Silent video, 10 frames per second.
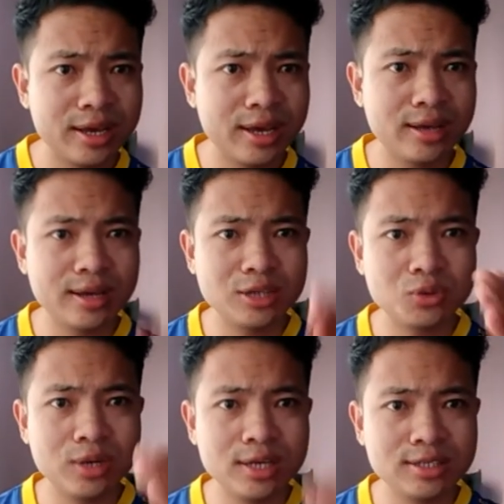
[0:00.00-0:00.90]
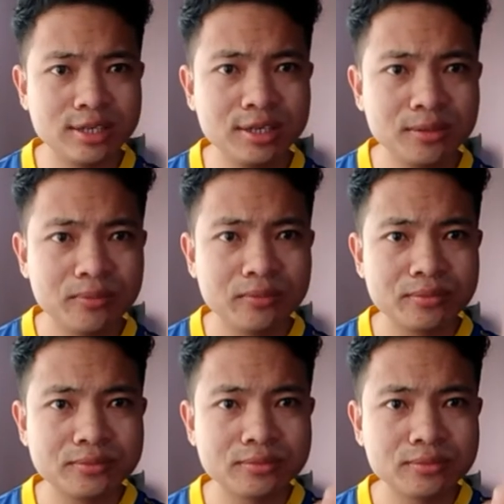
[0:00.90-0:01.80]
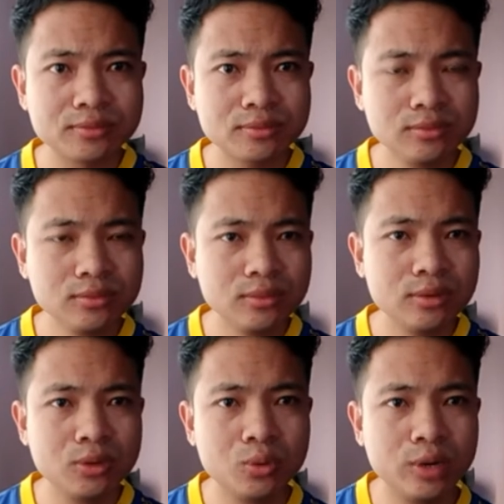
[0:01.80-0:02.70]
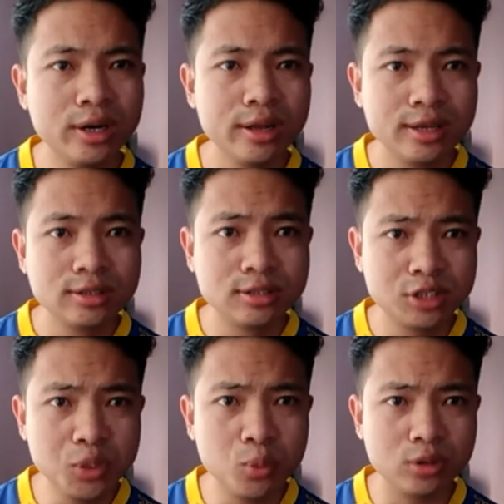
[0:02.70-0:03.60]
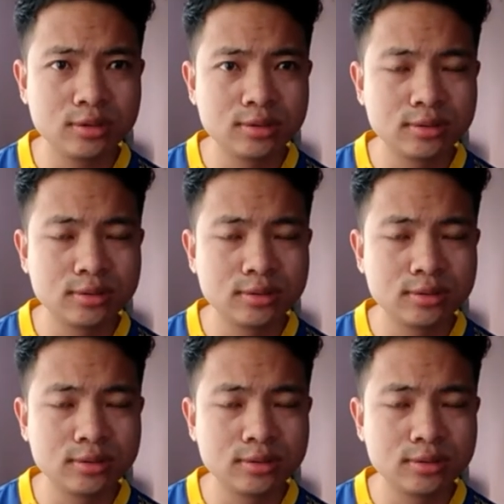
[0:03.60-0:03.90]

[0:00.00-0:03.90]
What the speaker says: and as well as their what symbols.